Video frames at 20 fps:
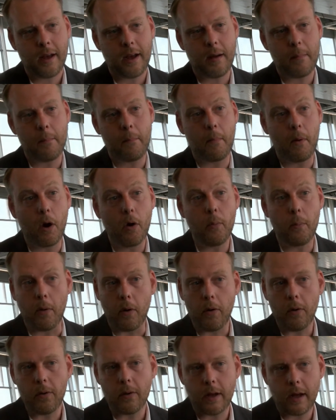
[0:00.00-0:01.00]
a
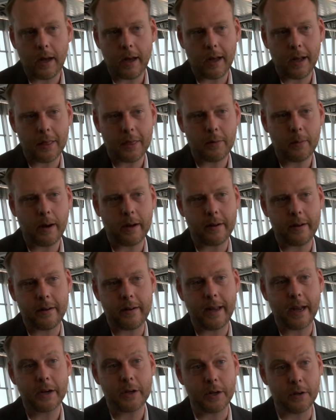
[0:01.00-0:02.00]
mobile uh, threat
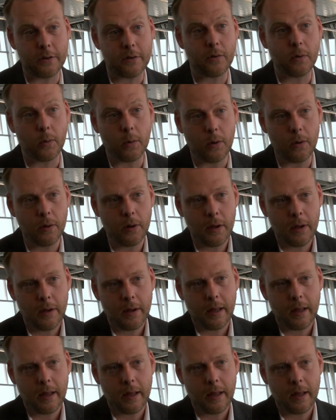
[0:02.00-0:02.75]
detection tool